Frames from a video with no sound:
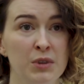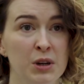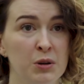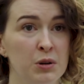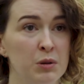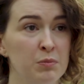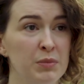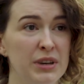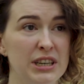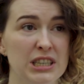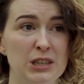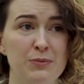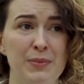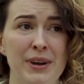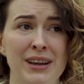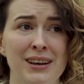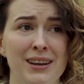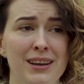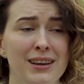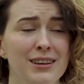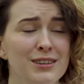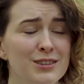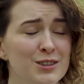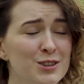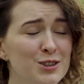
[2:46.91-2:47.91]
We would be
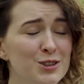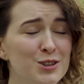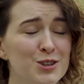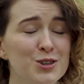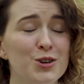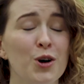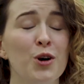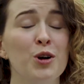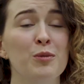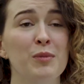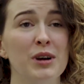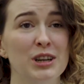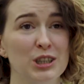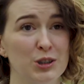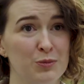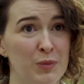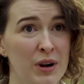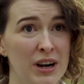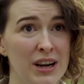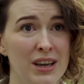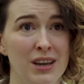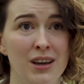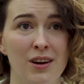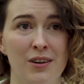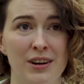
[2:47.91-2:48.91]
spending so much
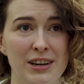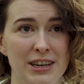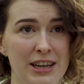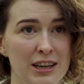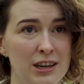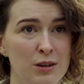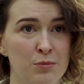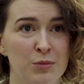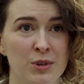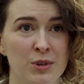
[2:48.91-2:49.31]
money going down to